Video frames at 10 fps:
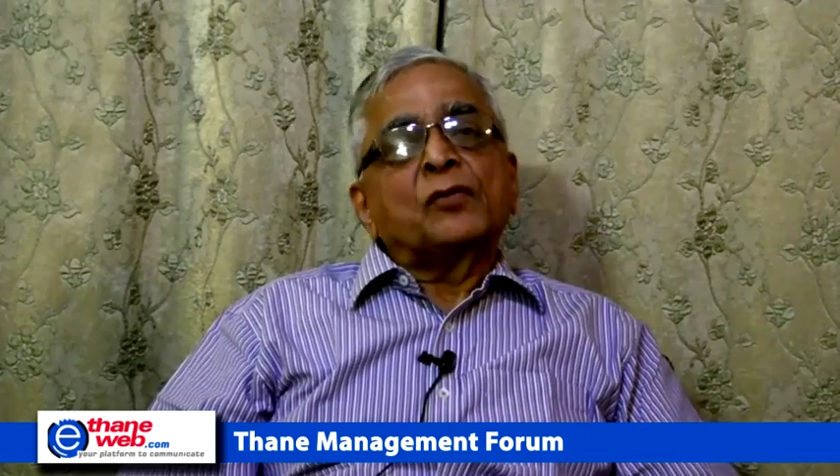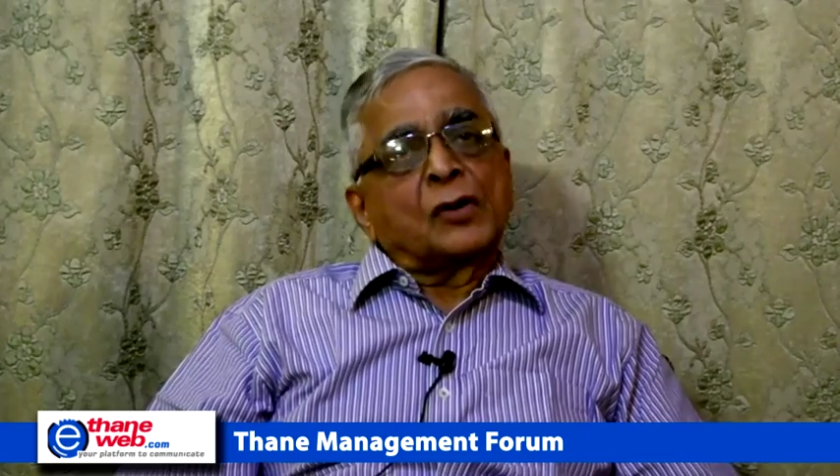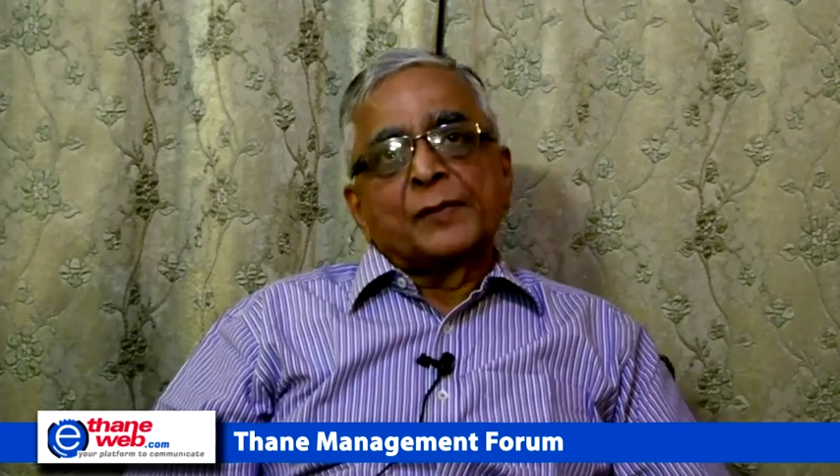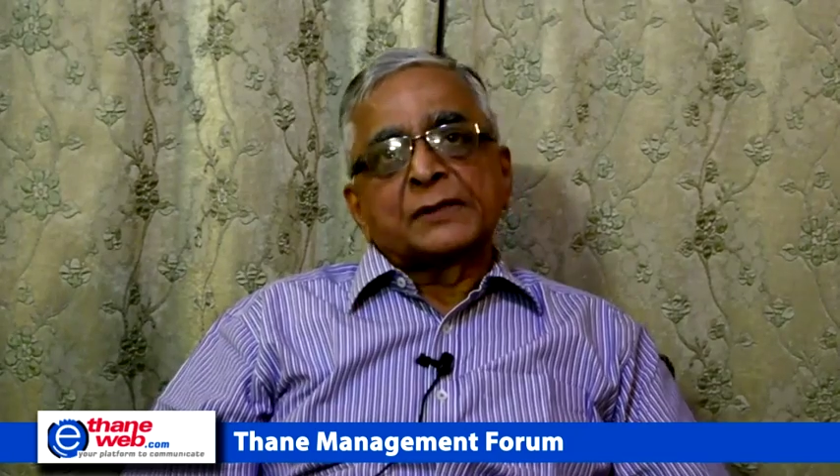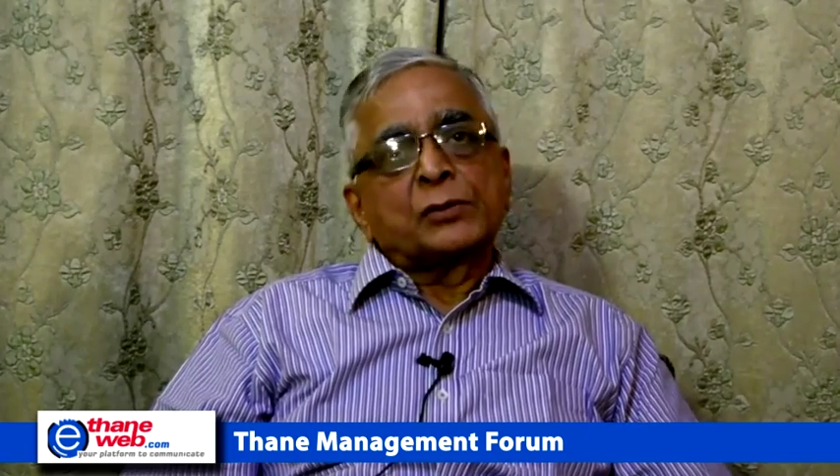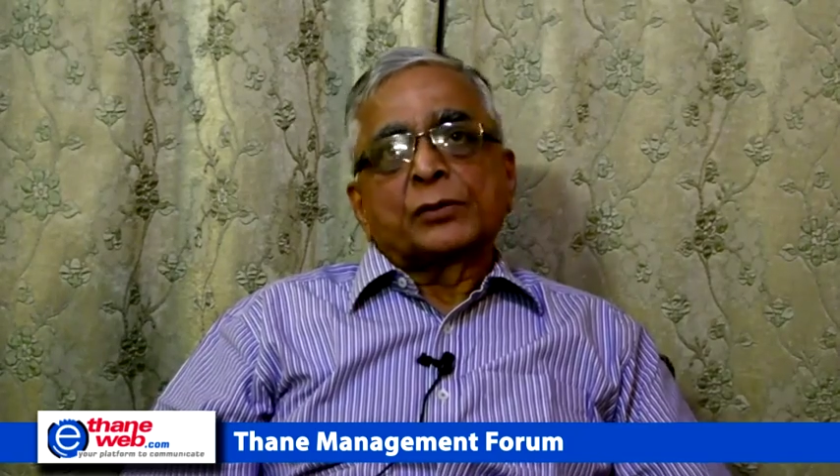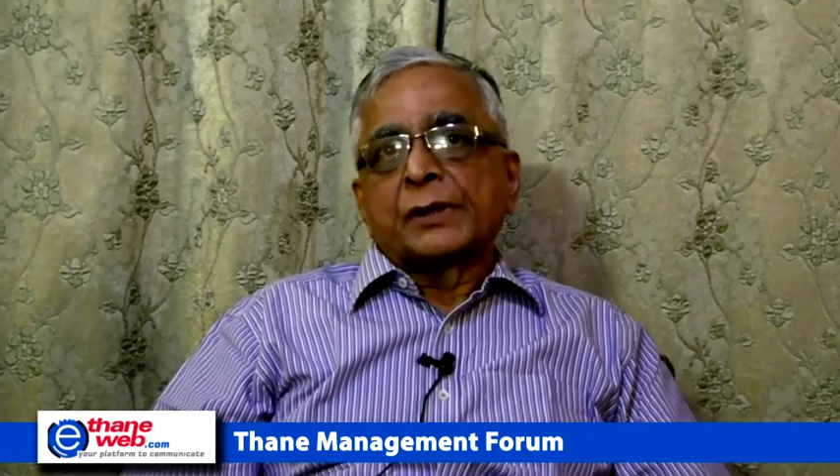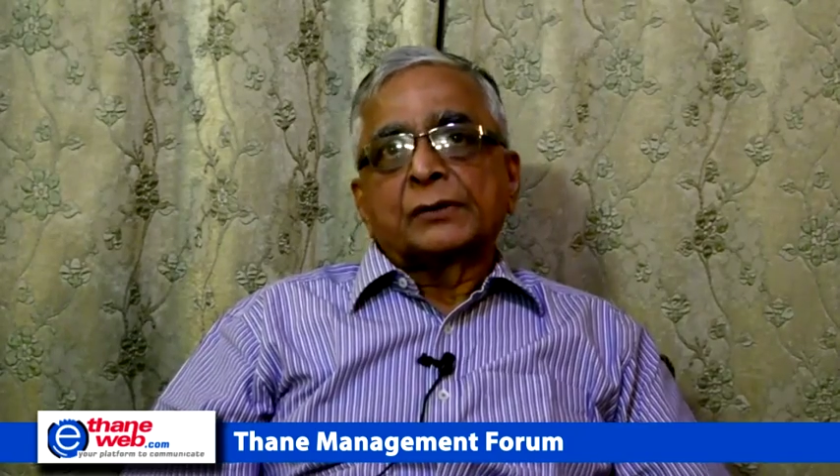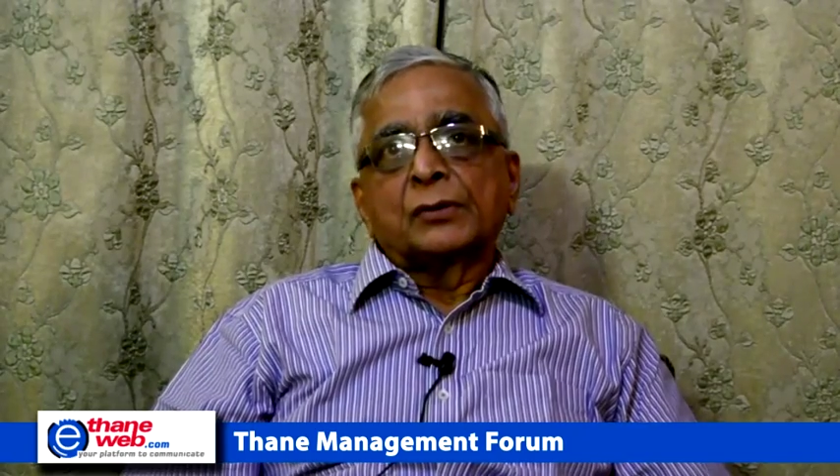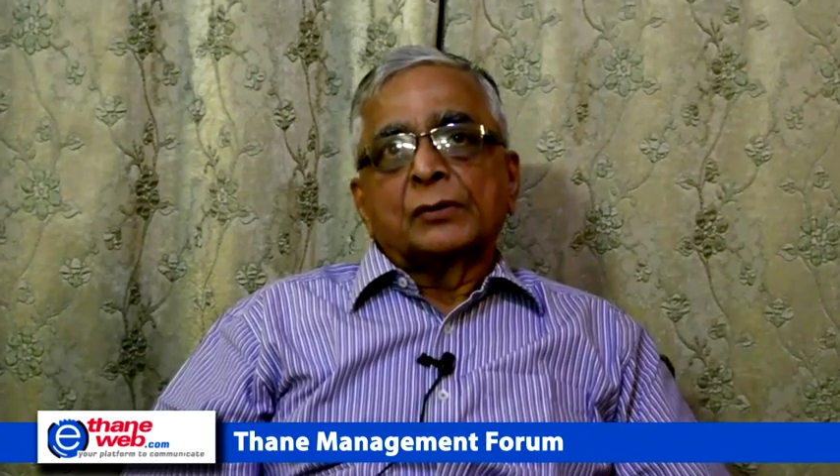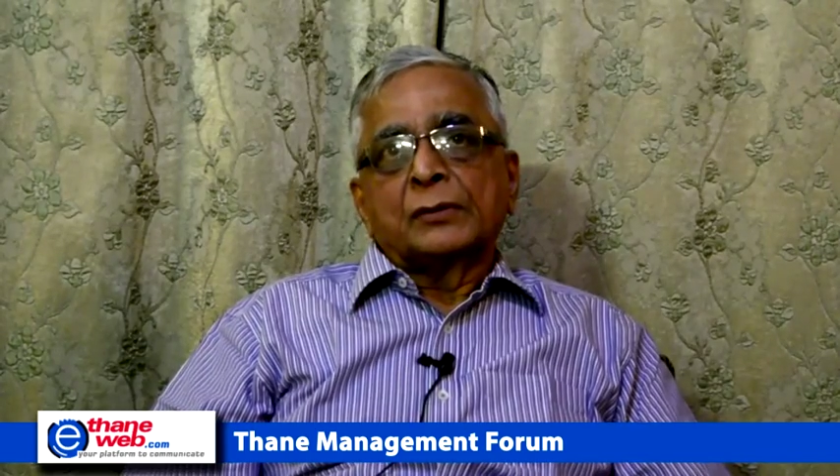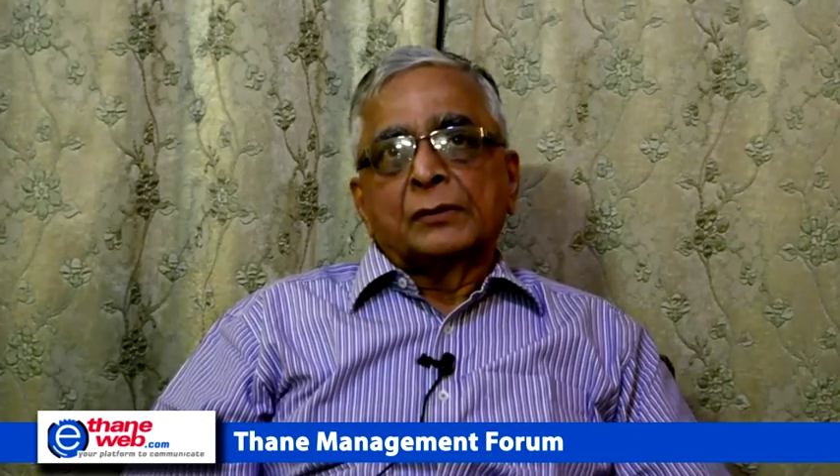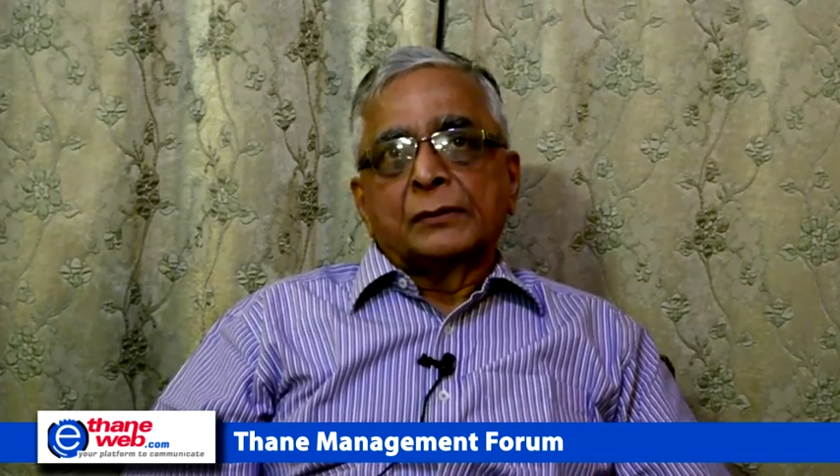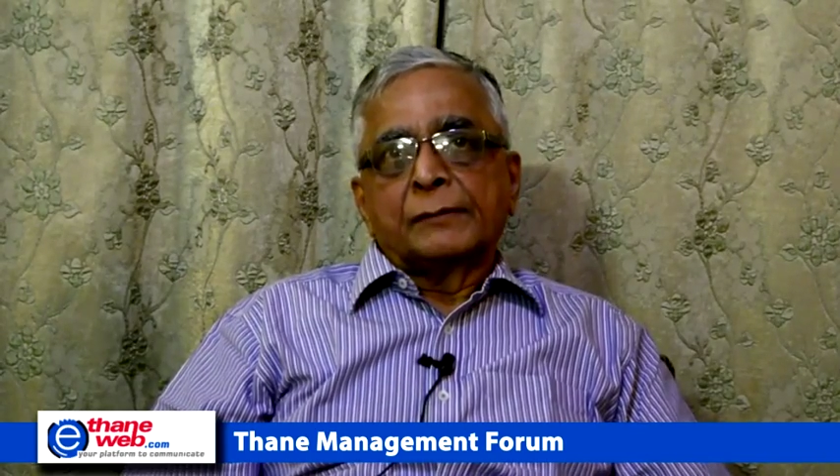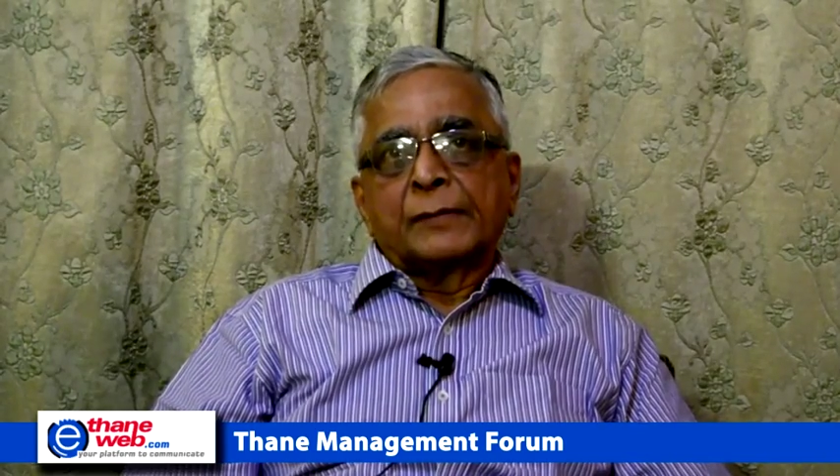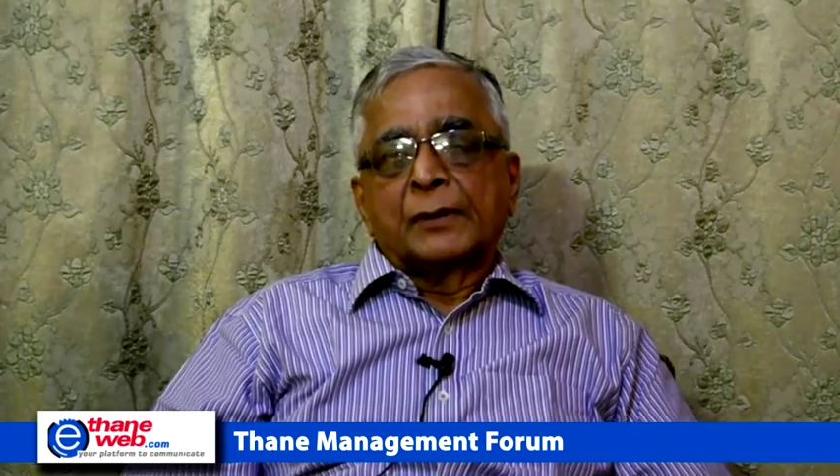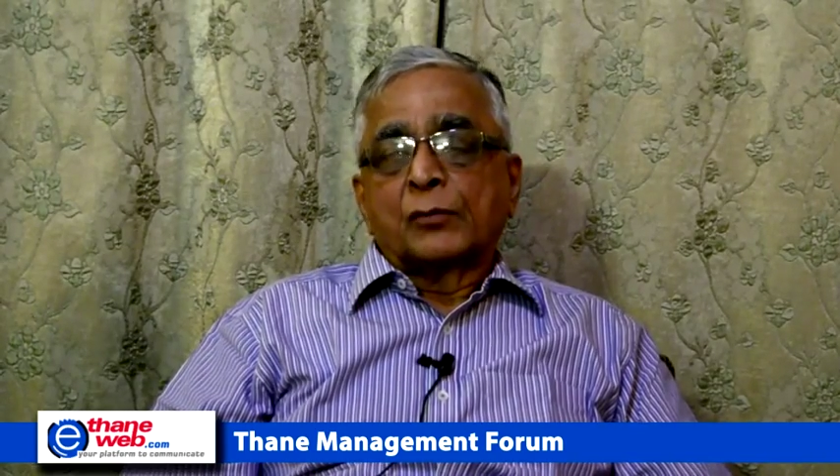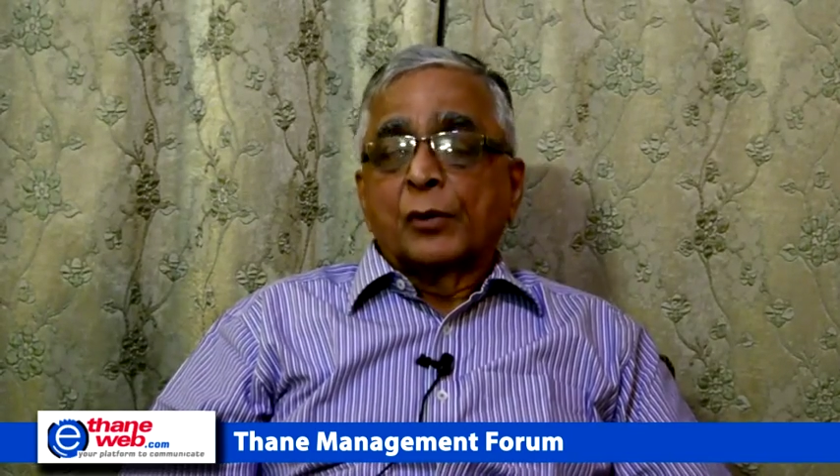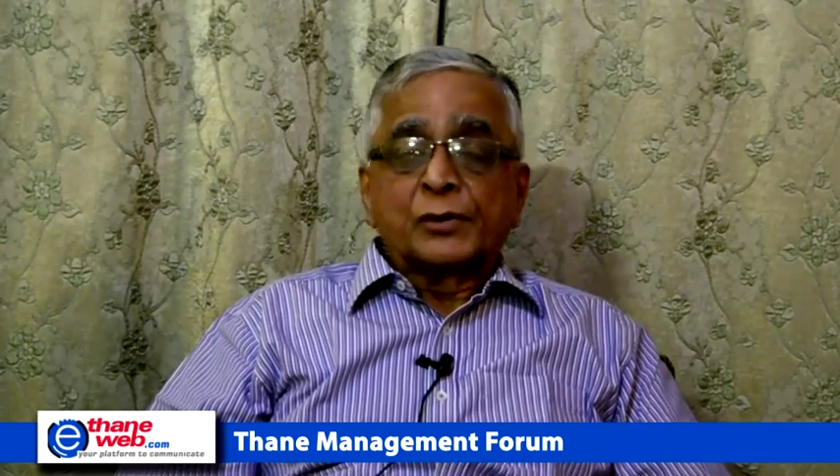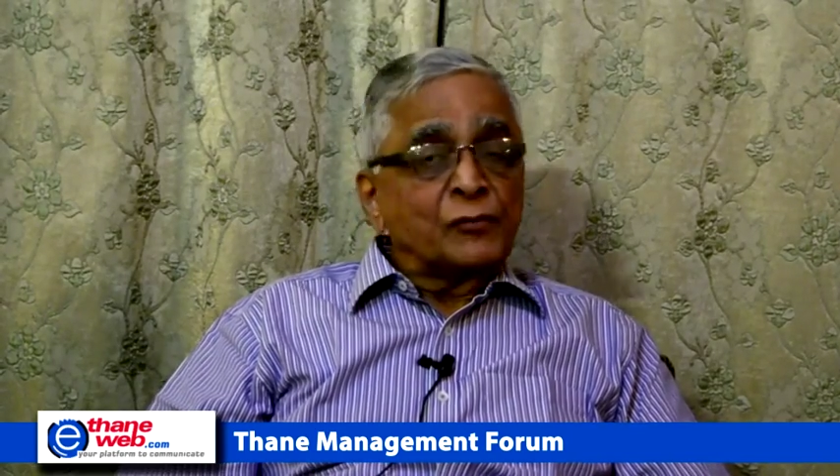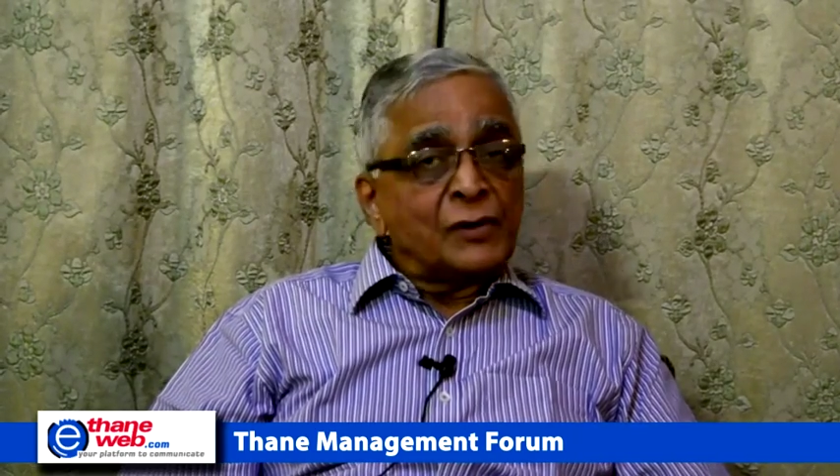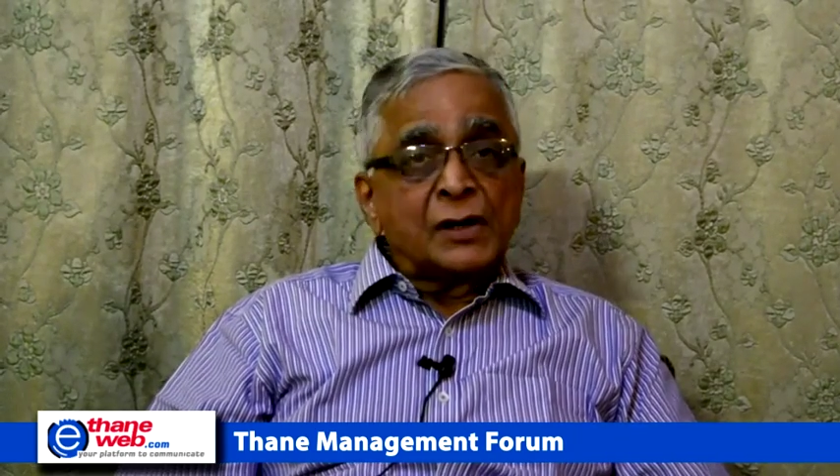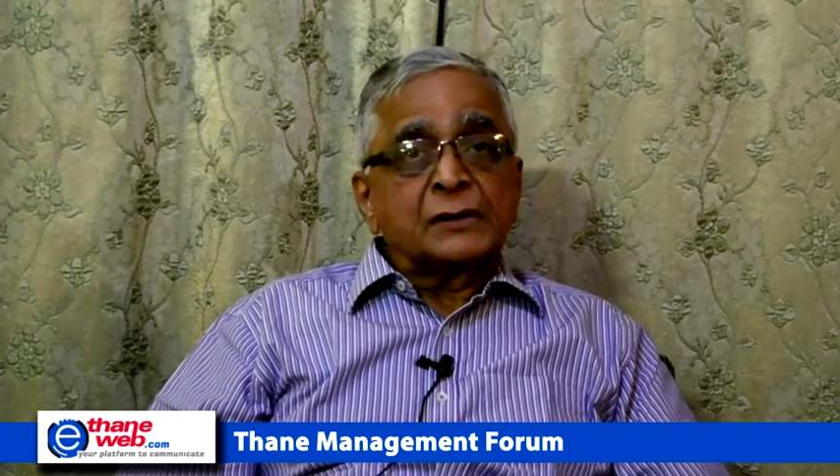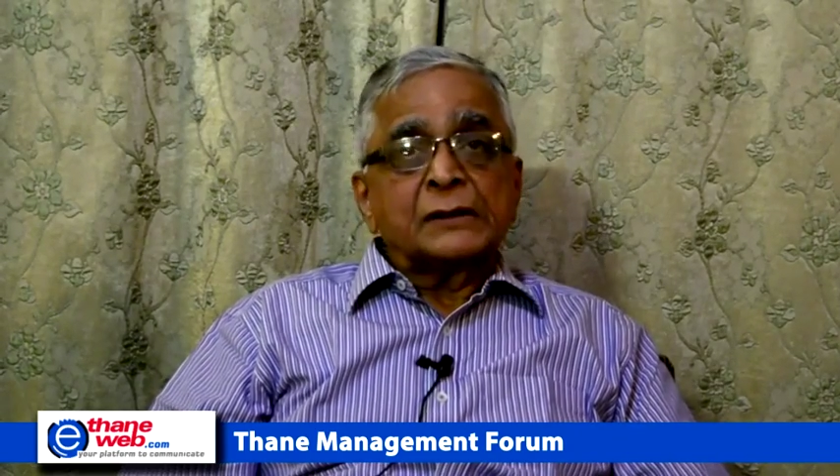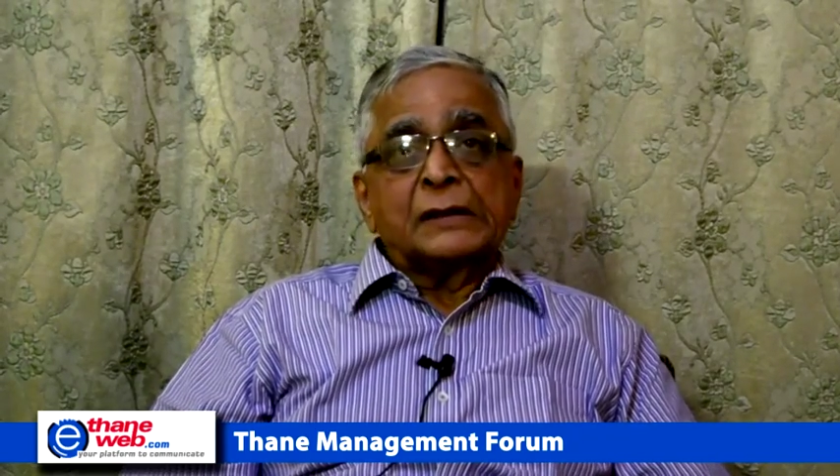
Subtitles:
Forum is going to work